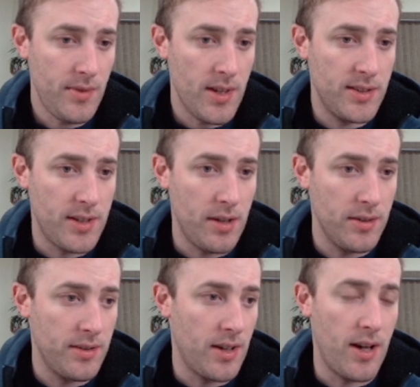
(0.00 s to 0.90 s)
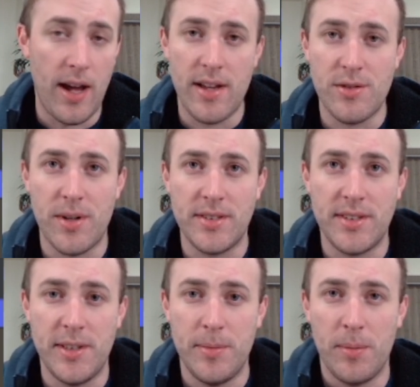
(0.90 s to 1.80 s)
stealth address
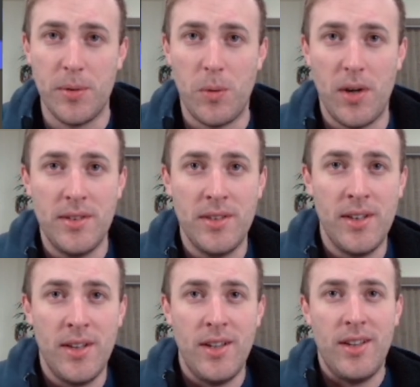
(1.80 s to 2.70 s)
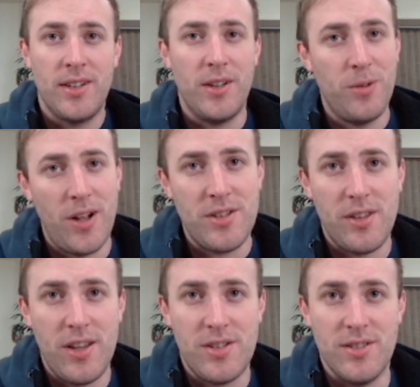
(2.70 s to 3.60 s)
team number 1,
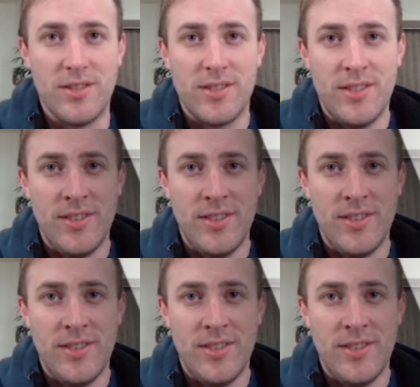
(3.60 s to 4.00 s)
congratulations.